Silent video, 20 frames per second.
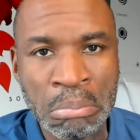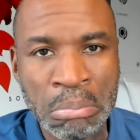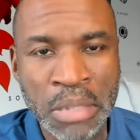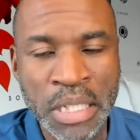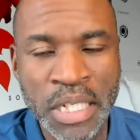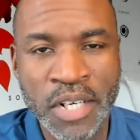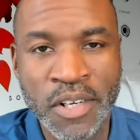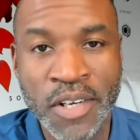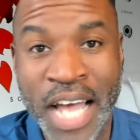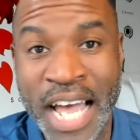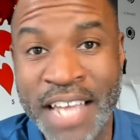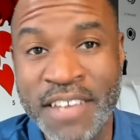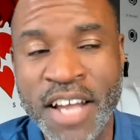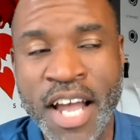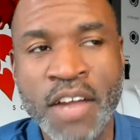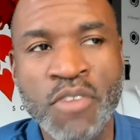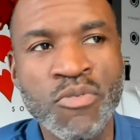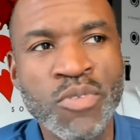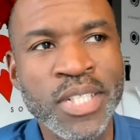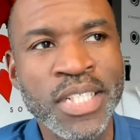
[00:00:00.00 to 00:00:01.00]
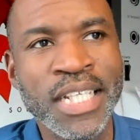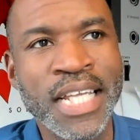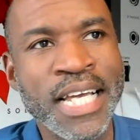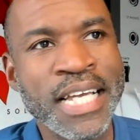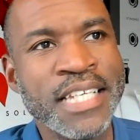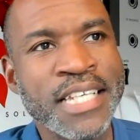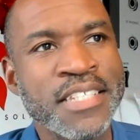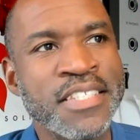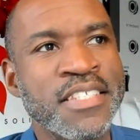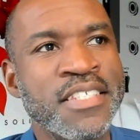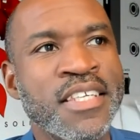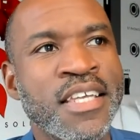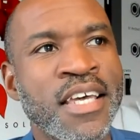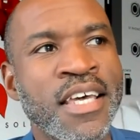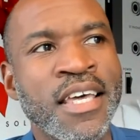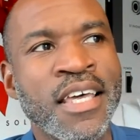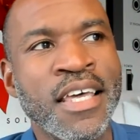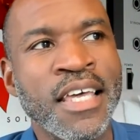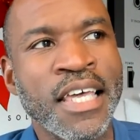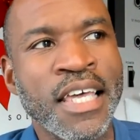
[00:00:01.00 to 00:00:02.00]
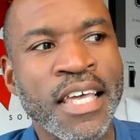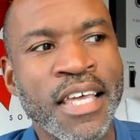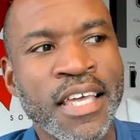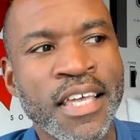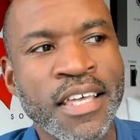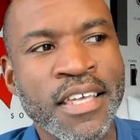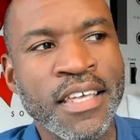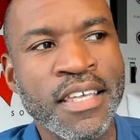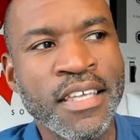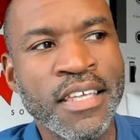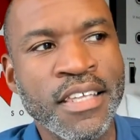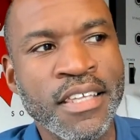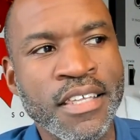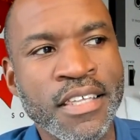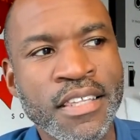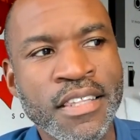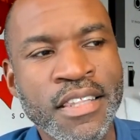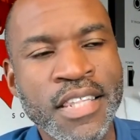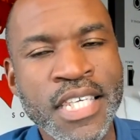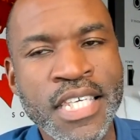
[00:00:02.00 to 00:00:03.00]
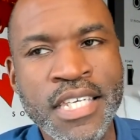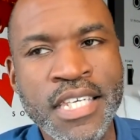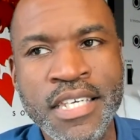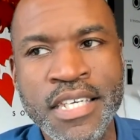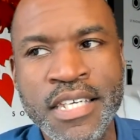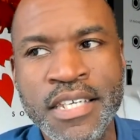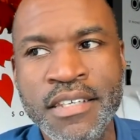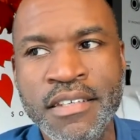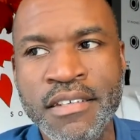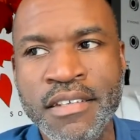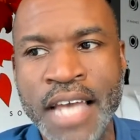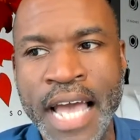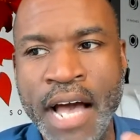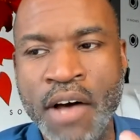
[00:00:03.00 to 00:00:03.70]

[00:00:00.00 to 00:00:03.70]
You know, I realized the